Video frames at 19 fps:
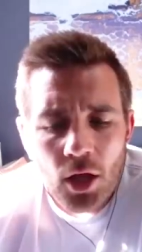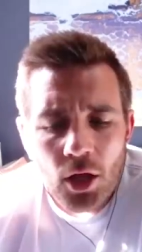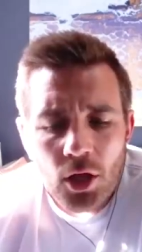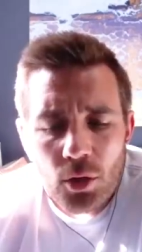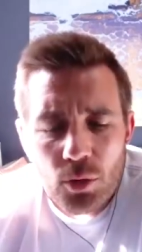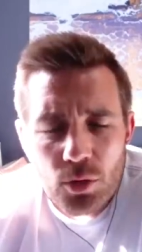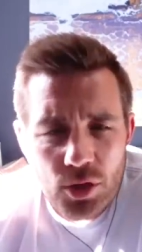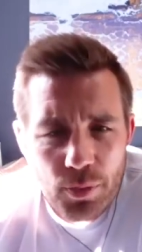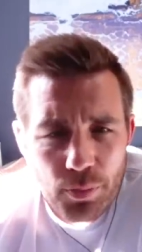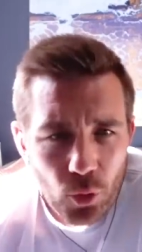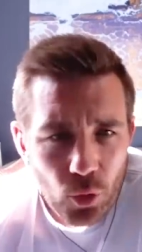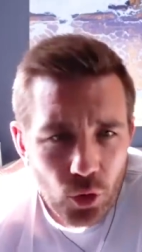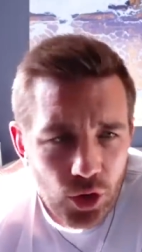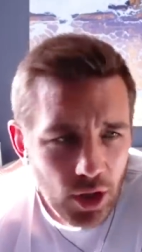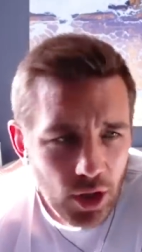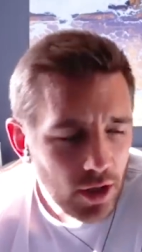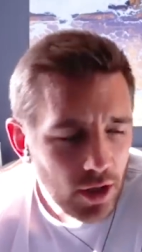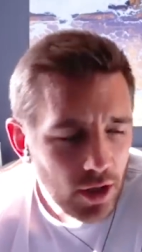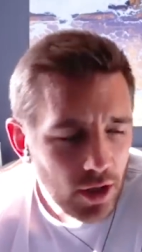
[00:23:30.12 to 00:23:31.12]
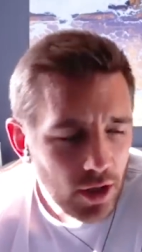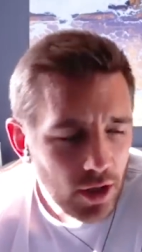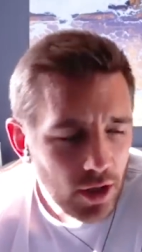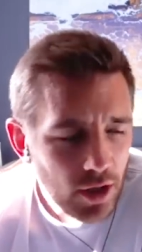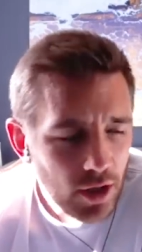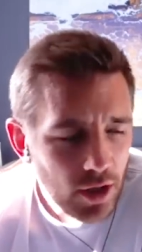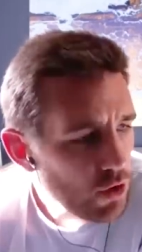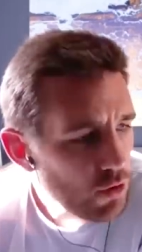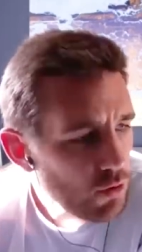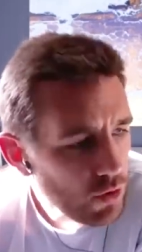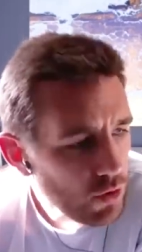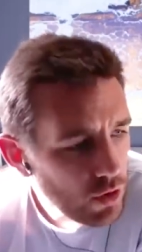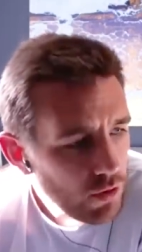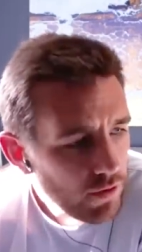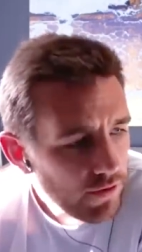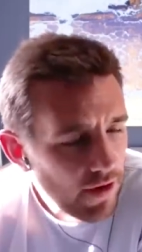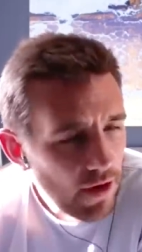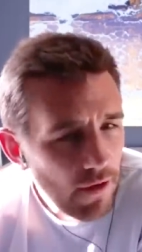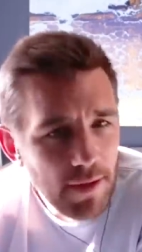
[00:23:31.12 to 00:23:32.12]
You as a broadcaster, you
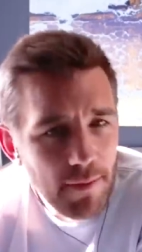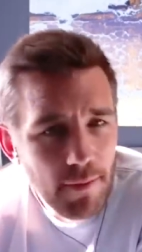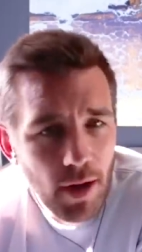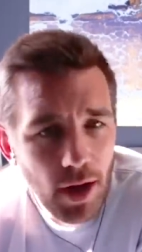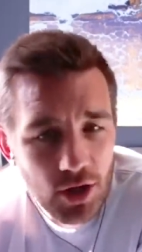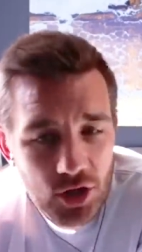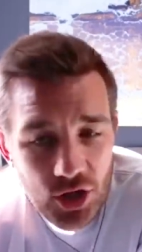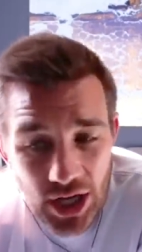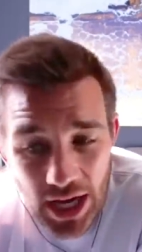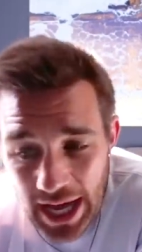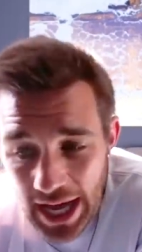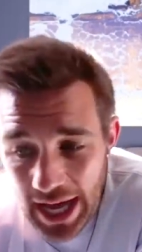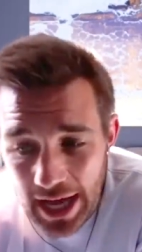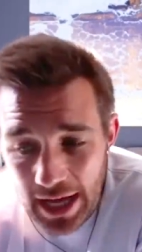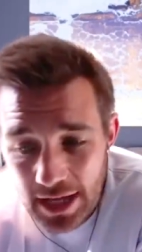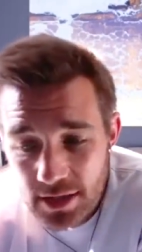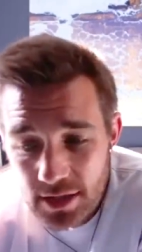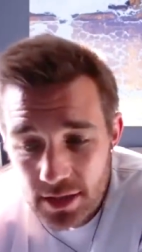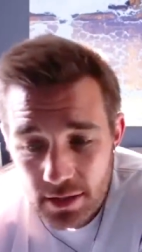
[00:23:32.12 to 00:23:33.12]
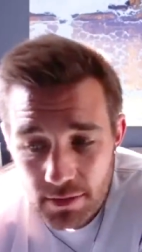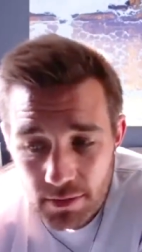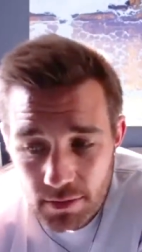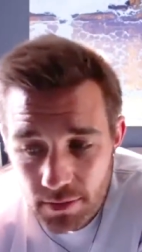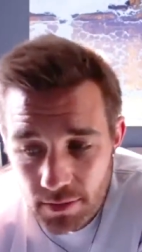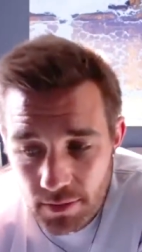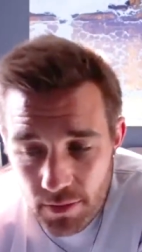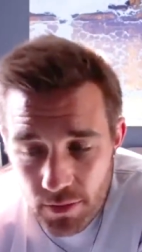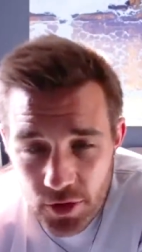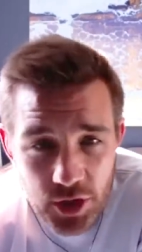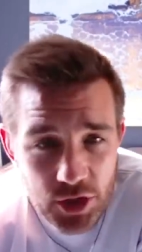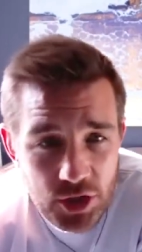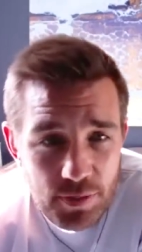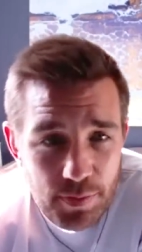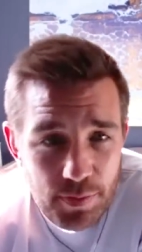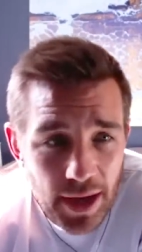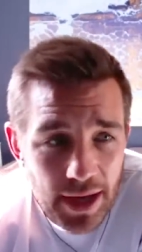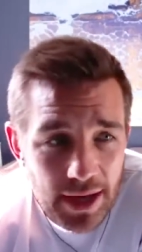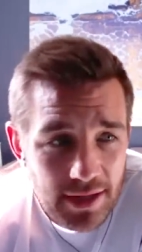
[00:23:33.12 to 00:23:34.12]
very much had the
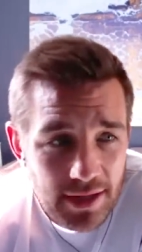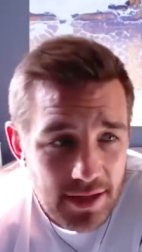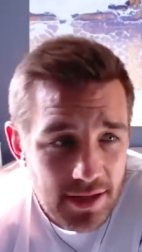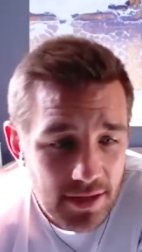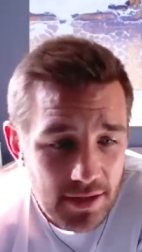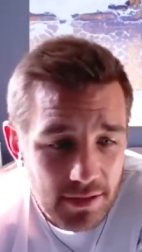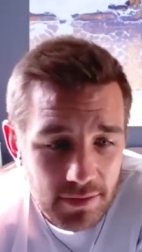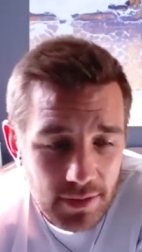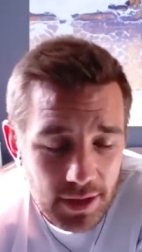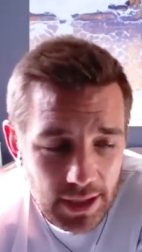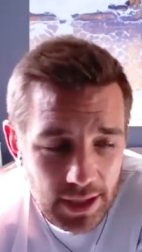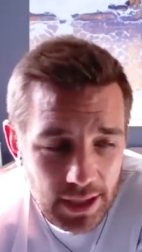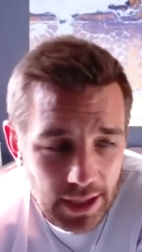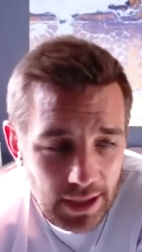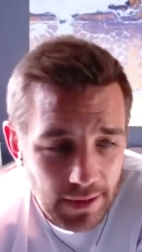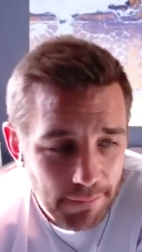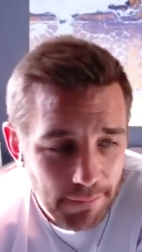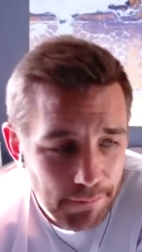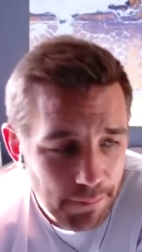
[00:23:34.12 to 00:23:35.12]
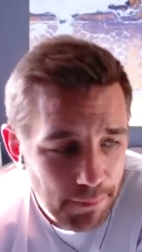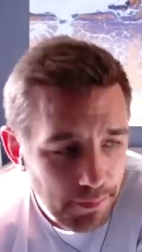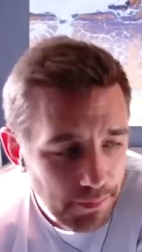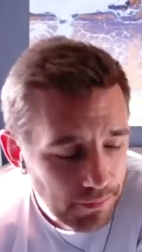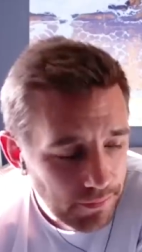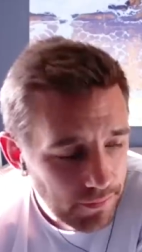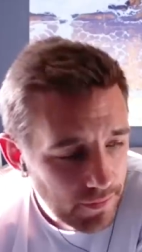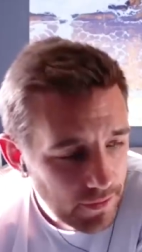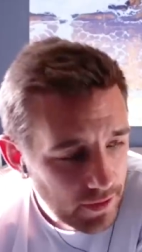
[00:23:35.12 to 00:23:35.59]
space in